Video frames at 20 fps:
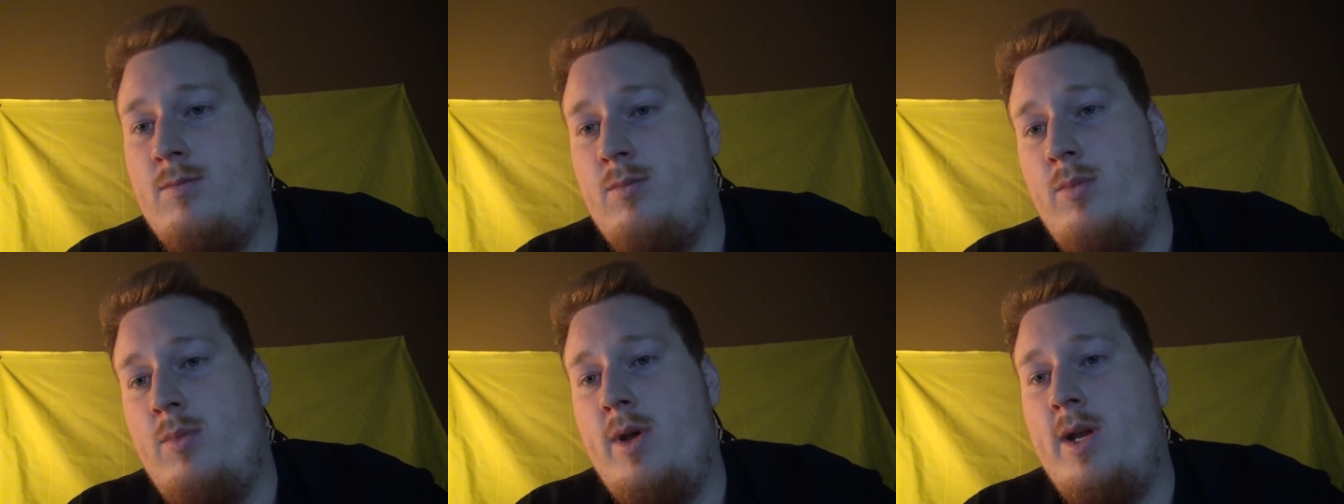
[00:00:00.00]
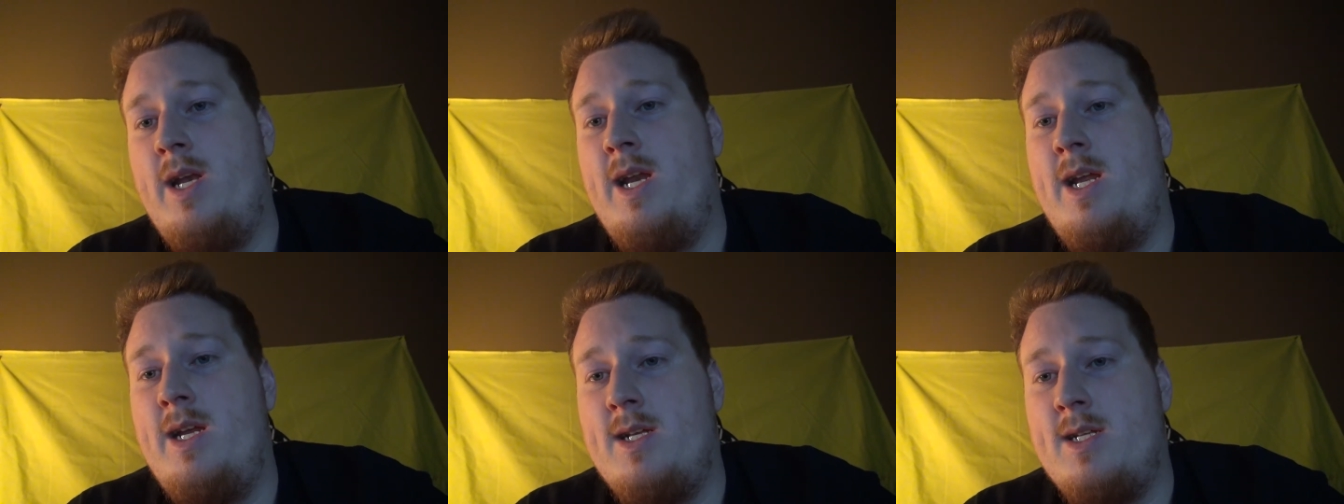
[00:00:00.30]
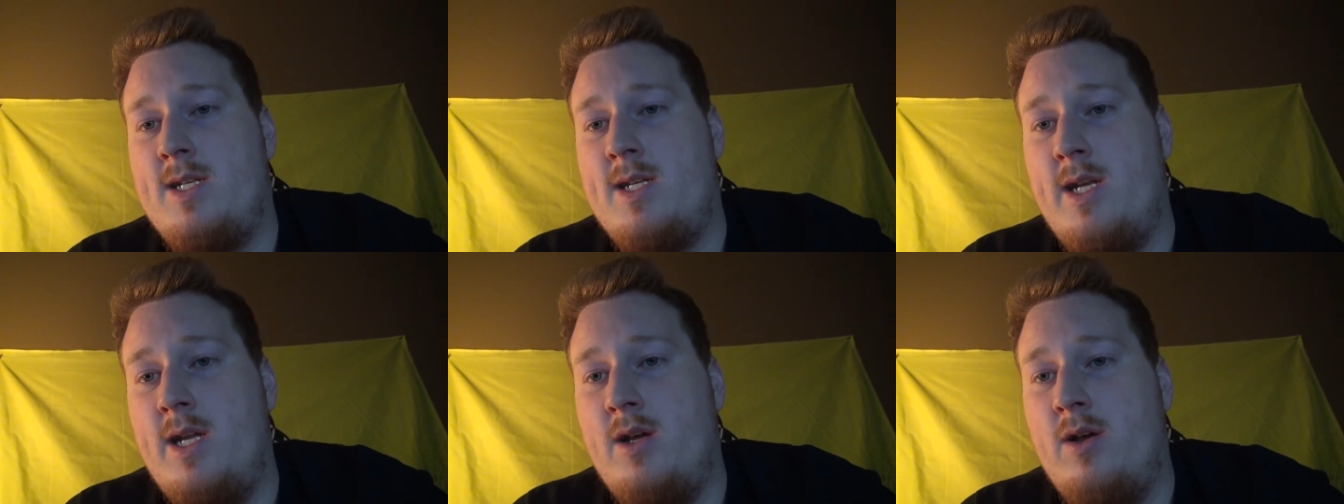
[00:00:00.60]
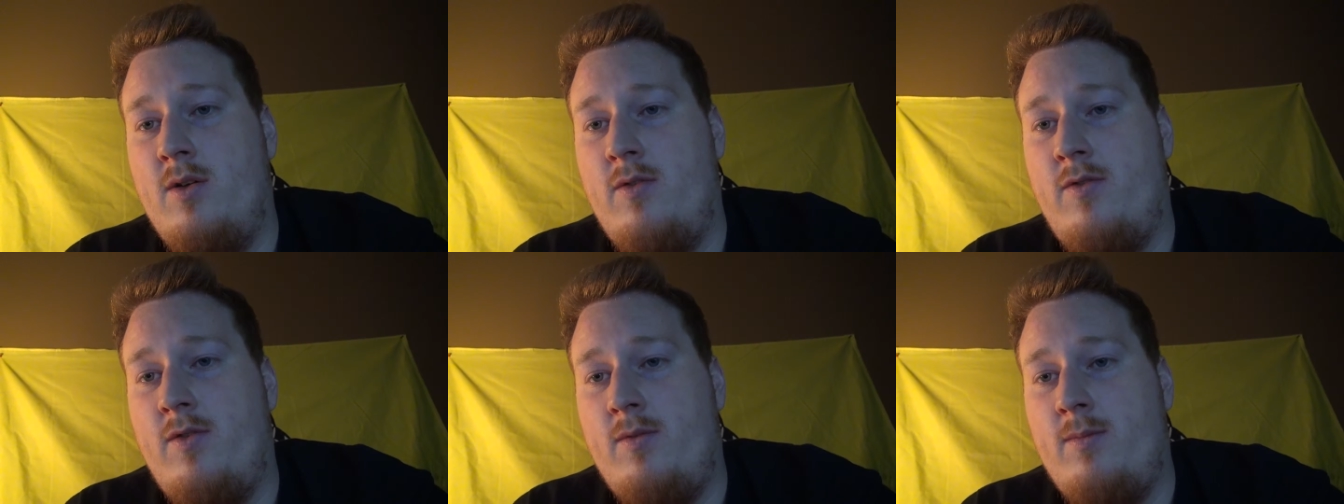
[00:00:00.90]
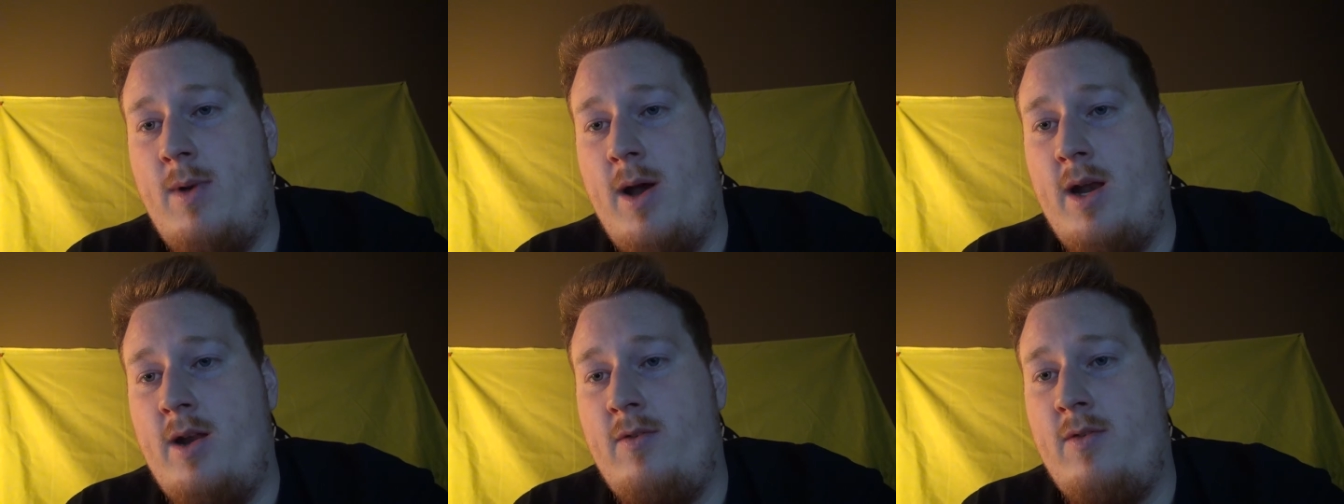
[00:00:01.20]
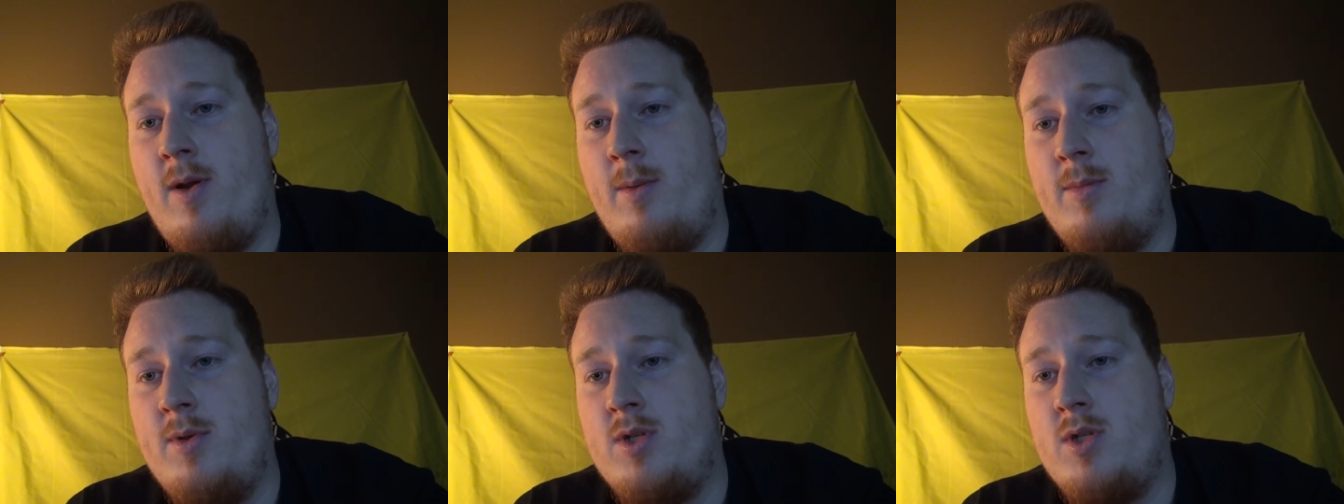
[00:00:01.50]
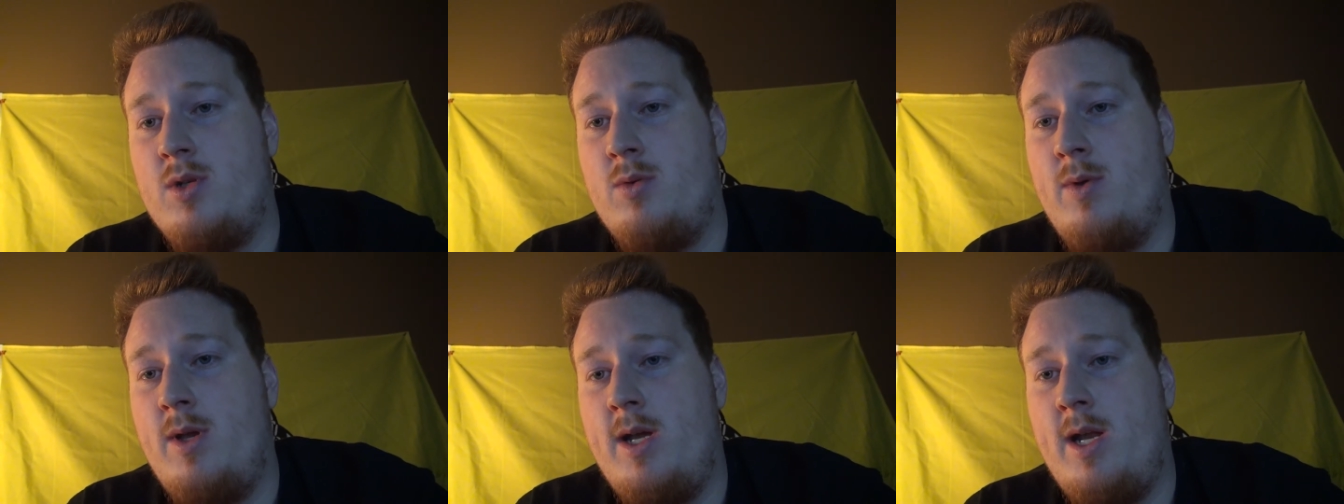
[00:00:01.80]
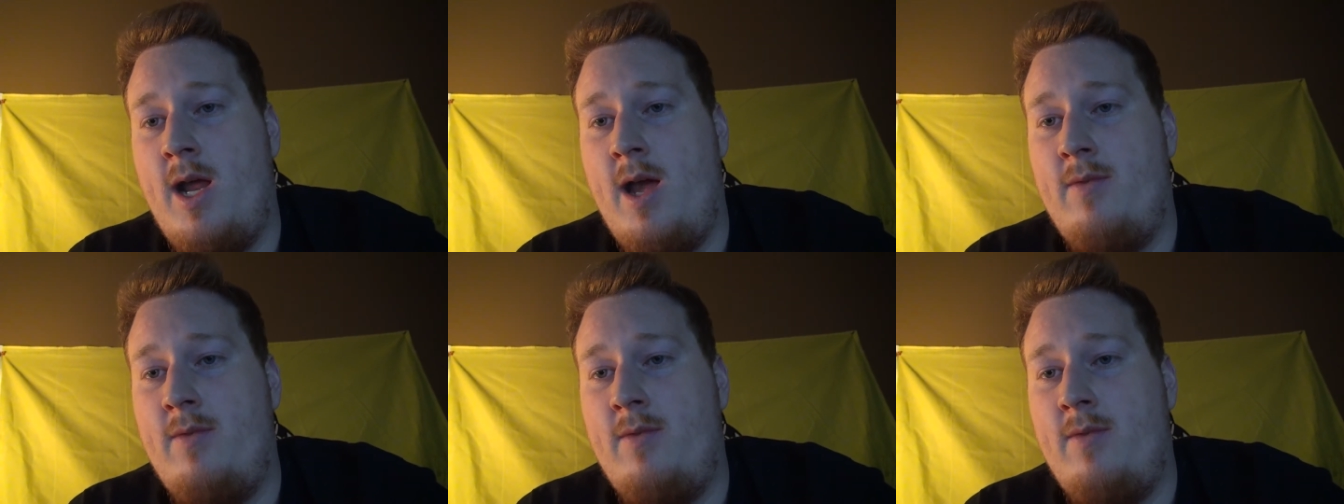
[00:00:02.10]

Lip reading: we need to steal money from you so we can